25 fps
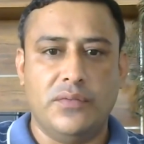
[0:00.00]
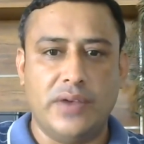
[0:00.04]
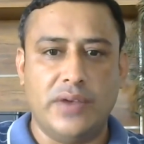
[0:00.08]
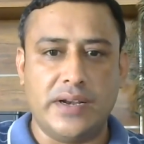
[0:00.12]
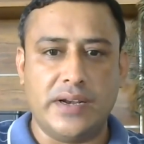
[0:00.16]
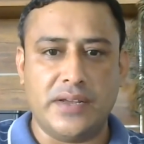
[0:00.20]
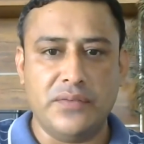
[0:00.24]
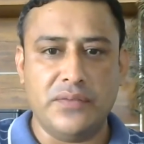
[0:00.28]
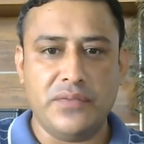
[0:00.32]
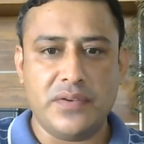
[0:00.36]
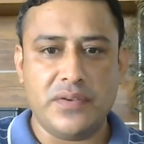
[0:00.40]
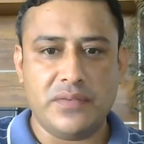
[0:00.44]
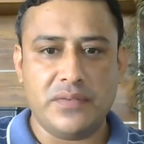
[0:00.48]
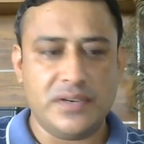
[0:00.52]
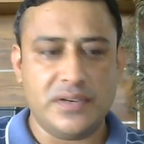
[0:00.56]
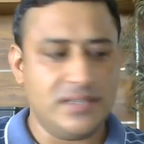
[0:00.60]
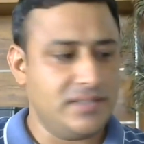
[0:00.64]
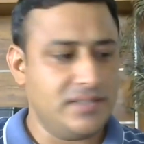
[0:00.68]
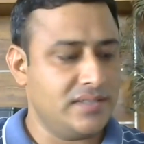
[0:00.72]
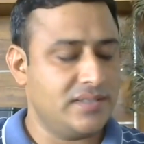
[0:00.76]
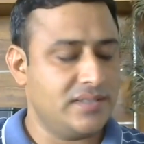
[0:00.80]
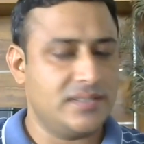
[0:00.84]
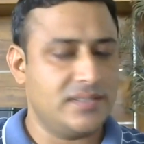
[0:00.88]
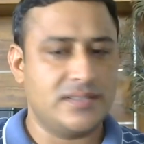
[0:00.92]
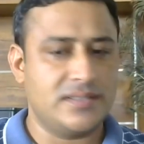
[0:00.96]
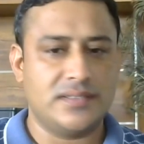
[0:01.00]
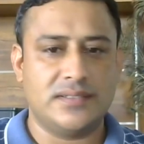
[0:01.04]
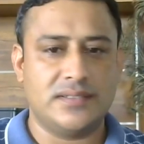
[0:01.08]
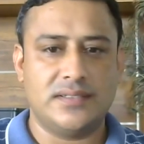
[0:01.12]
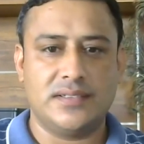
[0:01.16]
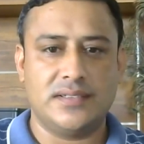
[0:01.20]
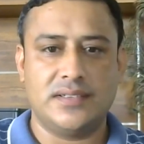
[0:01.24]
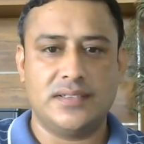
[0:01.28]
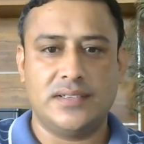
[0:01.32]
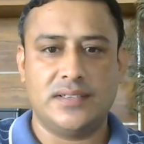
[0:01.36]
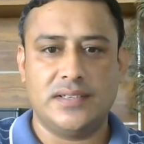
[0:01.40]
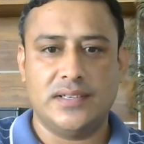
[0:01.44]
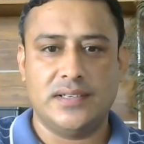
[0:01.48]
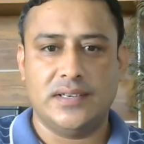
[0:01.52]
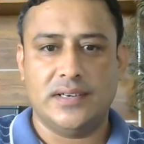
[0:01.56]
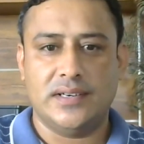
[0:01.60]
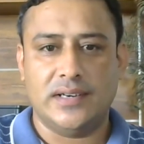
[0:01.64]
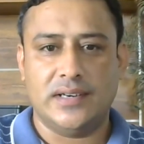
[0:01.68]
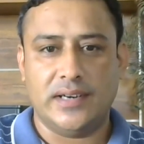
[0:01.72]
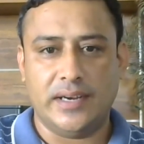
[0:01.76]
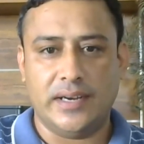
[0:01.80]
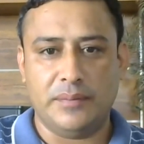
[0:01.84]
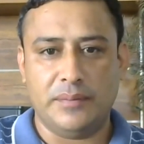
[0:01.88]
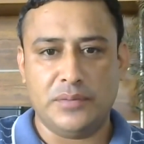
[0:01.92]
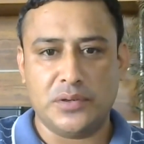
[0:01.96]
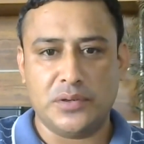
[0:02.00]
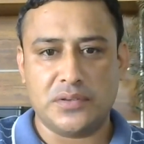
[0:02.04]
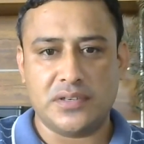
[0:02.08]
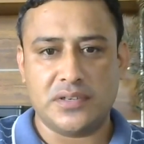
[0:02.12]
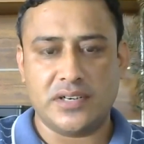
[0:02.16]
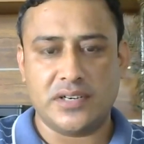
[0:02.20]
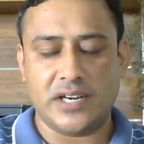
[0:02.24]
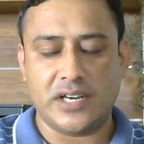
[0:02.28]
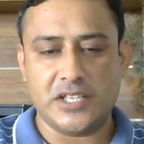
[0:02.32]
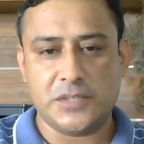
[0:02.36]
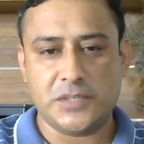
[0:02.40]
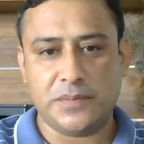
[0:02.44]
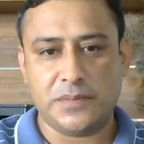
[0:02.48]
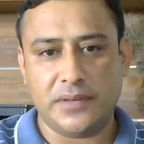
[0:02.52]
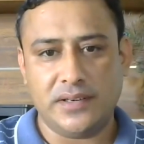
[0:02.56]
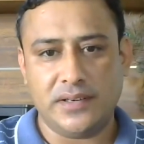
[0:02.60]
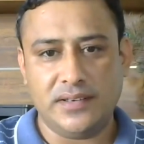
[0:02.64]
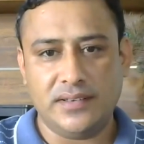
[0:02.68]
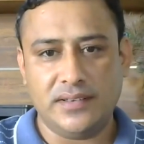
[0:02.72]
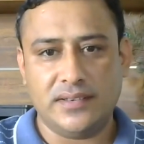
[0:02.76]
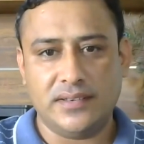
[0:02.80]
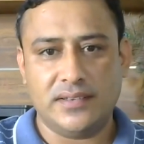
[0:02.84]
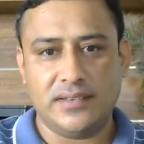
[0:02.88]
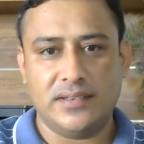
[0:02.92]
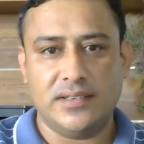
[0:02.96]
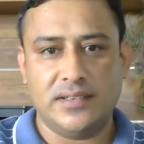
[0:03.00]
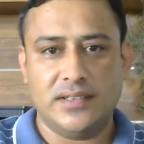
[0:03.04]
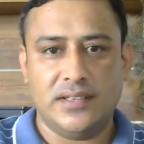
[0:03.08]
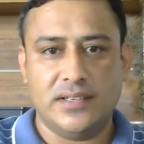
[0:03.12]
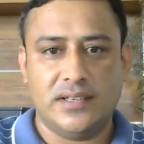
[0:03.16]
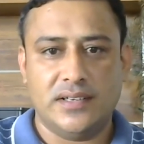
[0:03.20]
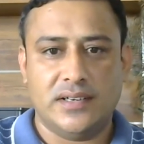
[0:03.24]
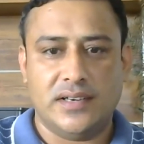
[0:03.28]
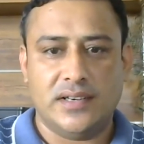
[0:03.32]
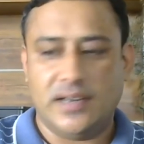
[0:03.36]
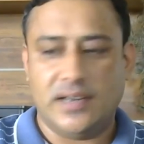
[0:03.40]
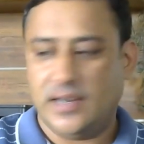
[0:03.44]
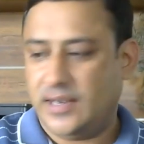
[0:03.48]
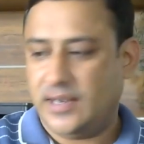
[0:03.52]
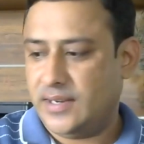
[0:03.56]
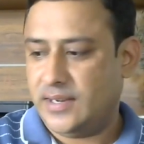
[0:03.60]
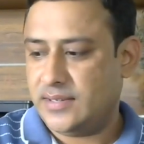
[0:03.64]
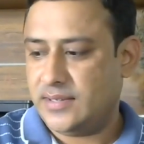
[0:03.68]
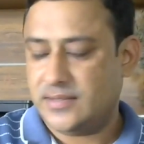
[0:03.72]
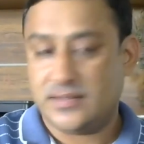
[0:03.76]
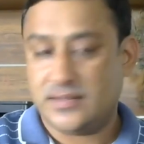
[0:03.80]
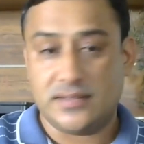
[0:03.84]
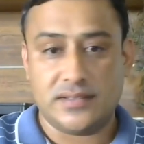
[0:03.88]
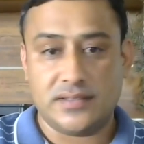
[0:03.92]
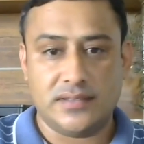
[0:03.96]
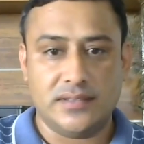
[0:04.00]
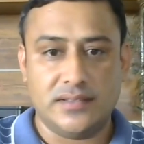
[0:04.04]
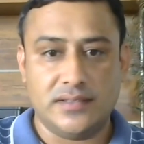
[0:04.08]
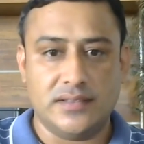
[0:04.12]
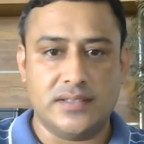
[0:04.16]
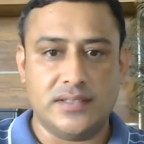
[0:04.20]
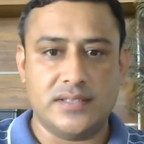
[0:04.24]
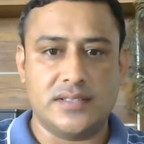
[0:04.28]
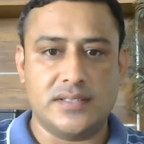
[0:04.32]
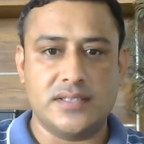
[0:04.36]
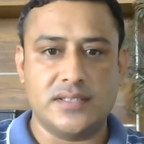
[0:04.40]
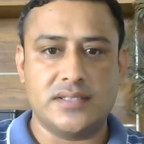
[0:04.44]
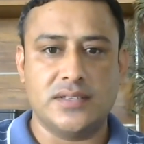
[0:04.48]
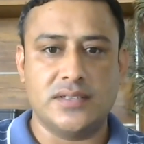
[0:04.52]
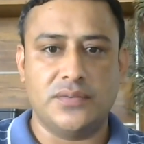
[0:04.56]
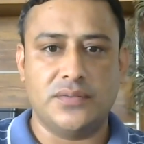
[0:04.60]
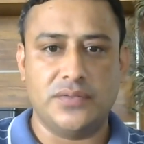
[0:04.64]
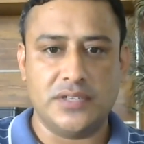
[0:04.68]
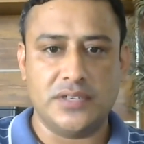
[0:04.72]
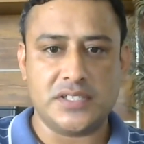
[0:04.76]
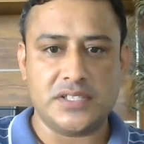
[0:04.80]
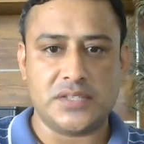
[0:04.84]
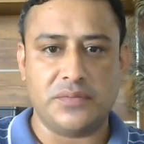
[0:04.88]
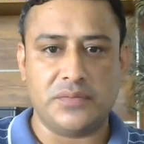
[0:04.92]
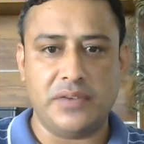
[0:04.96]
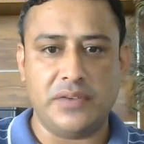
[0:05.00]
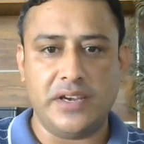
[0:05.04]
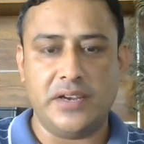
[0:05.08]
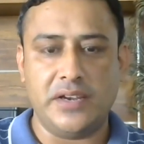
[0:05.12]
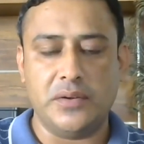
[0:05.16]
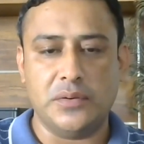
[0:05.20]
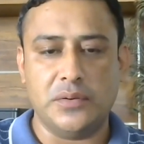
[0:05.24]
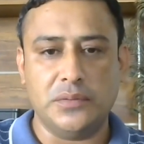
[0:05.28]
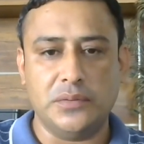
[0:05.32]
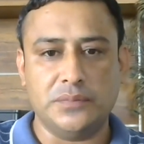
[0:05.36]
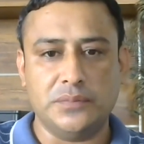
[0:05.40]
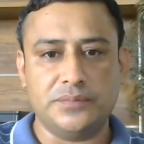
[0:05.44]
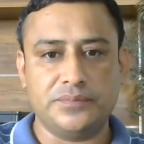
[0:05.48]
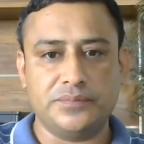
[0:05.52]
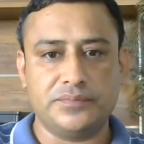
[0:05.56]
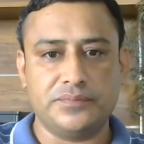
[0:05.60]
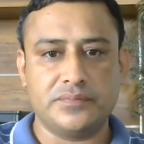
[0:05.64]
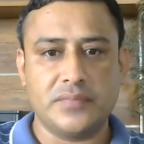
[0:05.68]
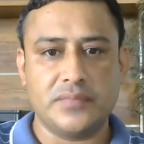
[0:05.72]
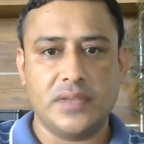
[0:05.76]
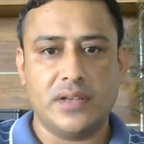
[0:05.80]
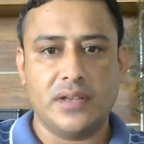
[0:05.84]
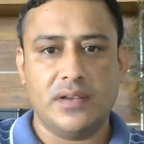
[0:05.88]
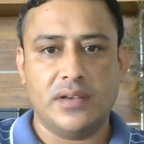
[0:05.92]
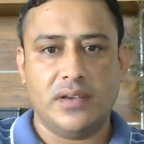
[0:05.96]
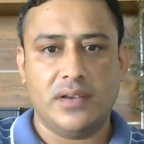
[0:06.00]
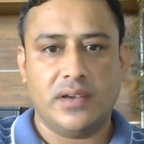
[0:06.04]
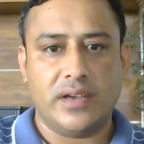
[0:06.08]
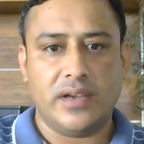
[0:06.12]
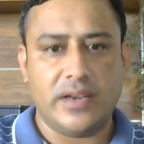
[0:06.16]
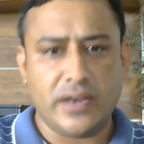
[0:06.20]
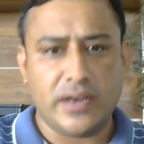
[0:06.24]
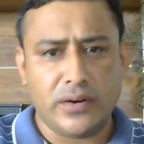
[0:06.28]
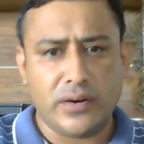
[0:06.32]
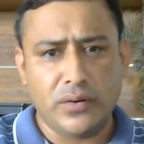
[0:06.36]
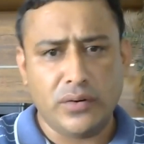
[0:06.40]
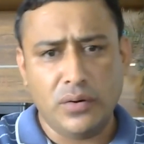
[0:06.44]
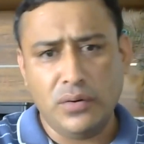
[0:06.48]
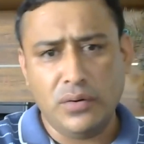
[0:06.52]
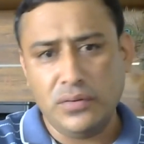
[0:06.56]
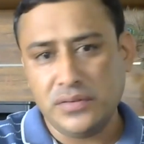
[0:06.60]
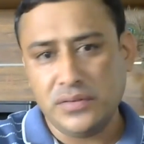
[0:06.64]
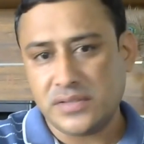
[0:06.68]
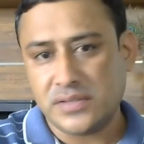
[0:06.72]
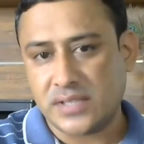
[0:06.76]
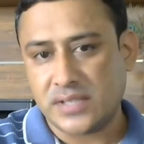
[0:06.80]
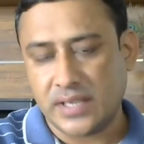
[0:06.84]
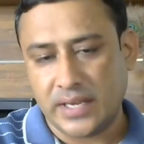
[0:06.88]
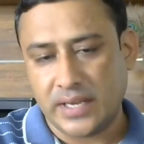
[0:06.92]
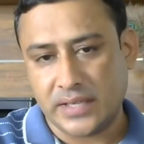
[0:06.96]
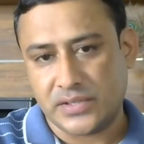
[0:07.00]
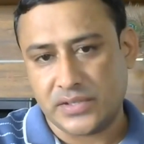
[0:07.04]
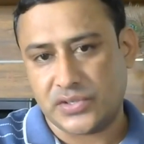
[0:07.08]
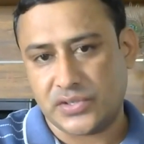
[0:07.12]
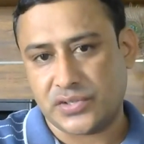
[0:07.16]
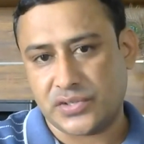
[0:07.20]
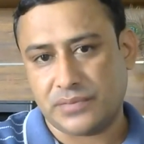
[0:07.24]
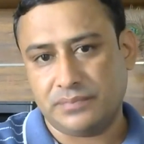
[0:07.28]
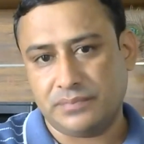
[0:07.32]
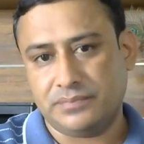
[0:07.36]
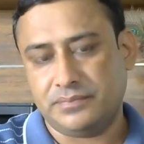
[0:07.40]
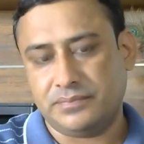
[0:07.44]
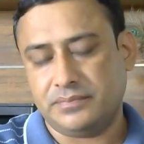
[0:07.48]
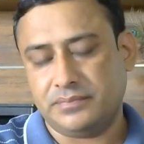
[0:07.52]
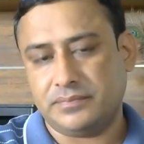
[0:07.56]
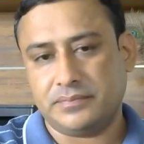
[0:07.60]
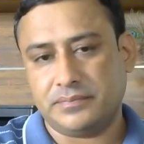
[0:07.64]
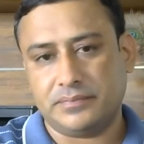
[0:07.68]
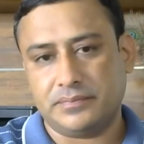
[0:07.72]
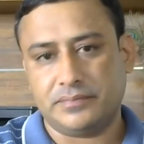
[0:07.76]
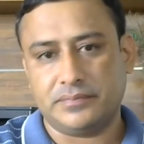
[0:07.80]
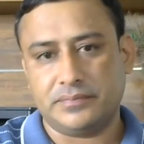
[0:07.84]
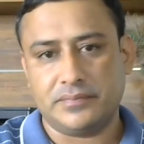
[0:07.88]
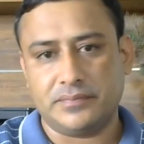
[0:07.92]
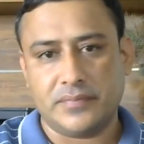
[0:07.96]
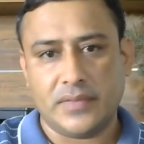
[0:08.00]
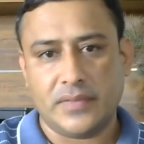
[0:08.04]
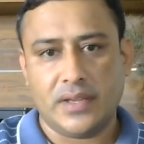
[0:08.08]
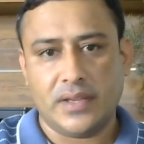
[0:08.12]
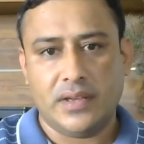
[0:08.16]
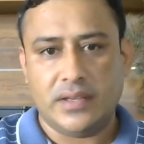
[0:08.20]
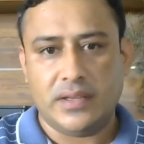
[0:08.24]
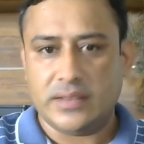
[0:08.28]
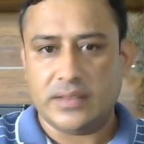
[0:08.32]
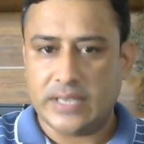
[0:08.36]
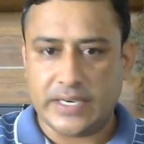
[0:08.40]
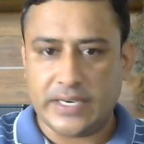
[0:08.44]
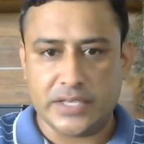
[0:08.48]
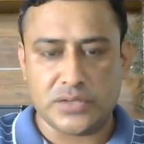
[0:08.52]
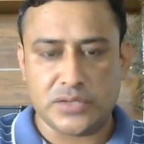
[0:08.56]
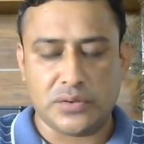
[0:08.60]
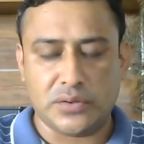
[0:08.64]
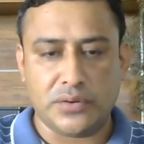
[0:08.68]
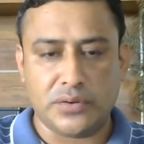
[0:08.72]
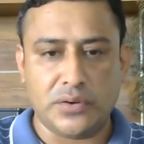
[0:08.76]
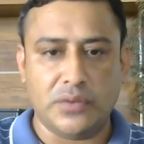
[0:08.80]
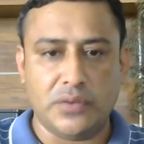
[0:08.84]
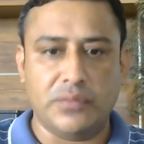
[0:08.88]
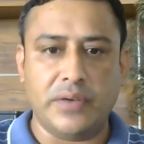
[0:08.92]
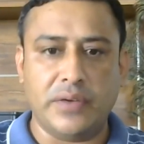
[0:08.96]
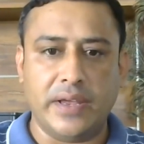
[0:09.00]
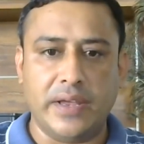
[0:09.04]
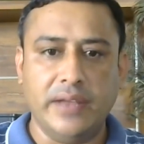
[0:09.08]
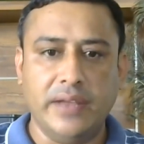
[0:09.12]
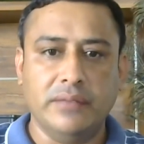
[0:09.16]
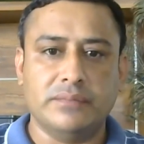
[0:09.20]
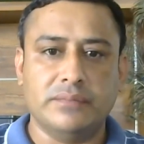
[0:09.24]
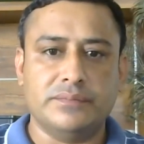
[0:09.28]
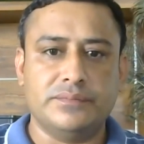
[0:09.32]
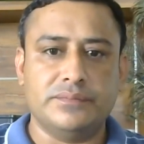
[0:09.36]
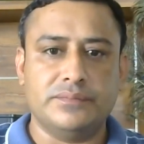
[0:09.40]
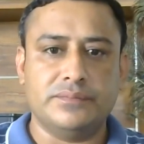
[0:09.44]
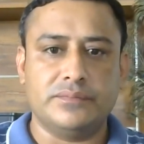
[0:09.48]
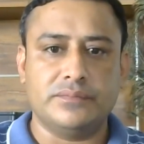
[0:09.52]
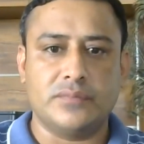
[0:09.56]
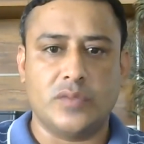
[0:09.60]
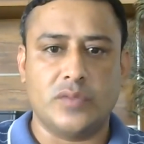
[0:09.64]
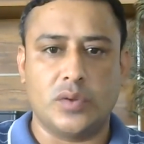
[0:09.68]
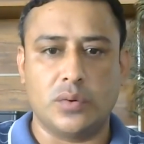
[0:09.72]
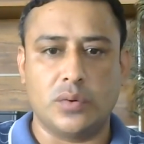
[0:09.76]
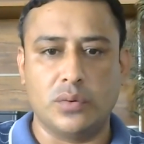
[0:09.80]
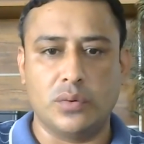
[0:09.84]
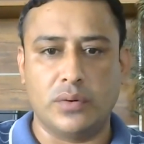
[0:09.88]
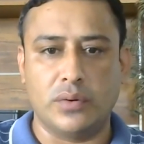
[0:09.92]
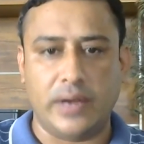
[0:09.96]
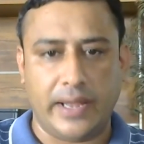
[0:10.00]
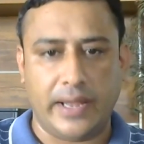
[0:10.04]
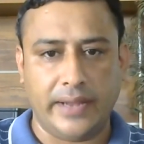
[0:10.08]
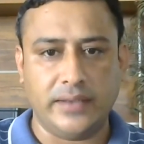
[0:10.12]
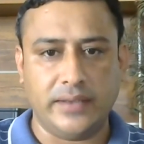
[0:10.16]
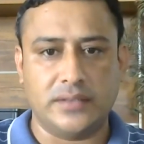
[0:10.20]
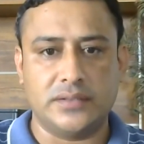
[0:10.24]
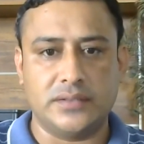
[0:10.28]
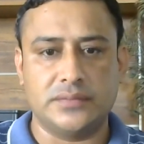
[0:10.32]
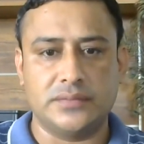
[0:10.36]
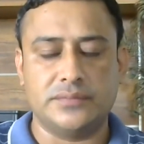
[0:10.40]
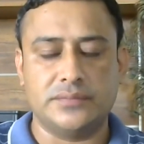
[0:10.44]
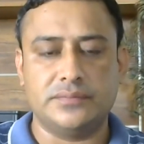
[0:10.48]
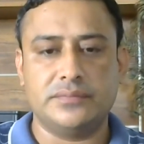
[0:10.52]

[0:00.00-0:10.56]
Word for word: Welcome viewers, I'm Dr. Rajpal and this is the first video in a long series that is on your way through tech,